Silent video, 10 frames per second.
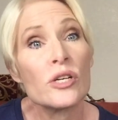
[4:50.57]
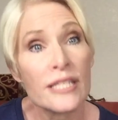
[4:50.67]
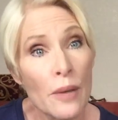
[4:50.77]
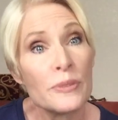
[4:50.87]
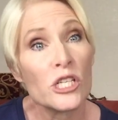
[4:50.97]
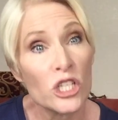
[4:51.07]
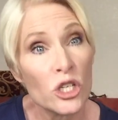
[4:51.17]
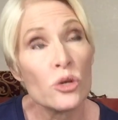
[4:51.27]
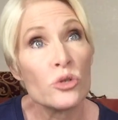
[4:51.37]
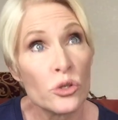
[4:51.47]
It's up to
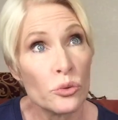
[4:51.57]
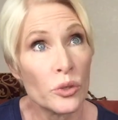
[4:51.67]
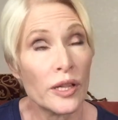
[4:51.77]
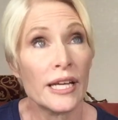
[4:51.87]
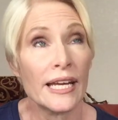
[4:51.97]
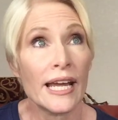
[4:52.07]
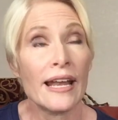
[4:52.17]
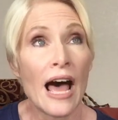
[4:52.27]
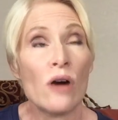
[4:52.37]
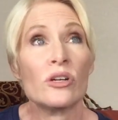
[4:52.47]
you to really get
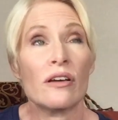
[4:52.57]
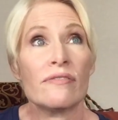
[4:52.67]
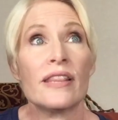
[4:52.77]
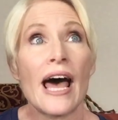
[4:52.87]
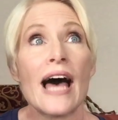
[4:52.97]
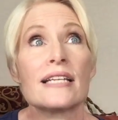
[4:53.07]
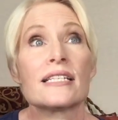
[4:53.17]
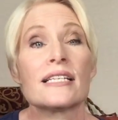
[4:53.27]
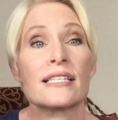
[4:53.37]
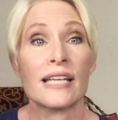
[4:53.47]
out of that
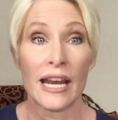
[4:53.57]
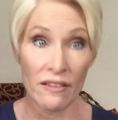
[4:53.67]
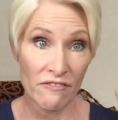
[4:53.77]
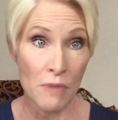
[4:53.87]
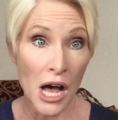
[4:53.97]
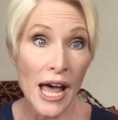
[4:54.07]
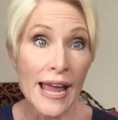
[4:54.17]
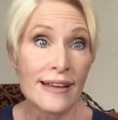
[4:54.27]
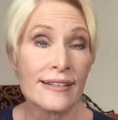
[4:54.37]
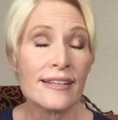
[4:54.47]
state of
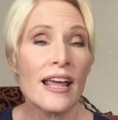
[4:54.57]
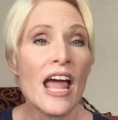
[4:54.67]
mind